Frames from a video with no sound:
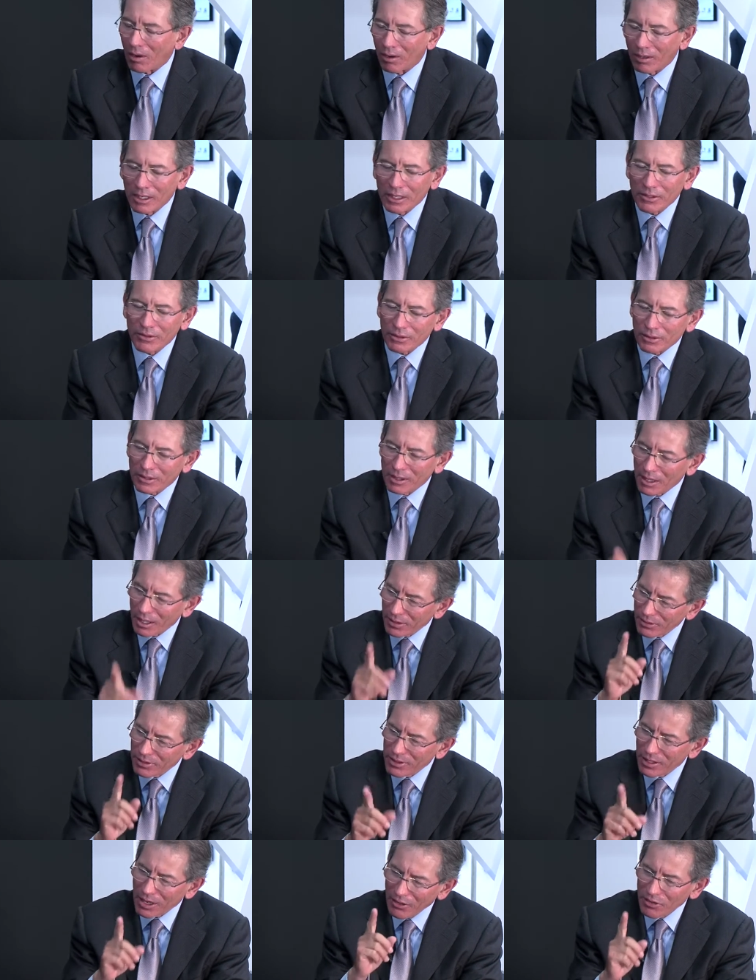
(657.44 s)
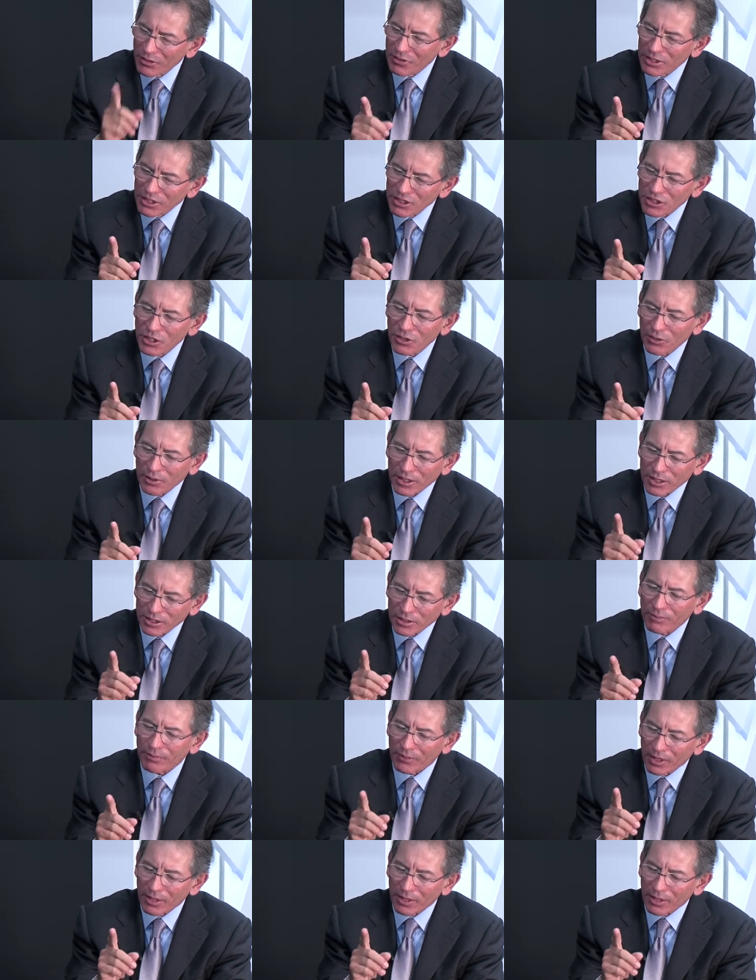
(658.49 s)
That's kind of ironic, isn't it,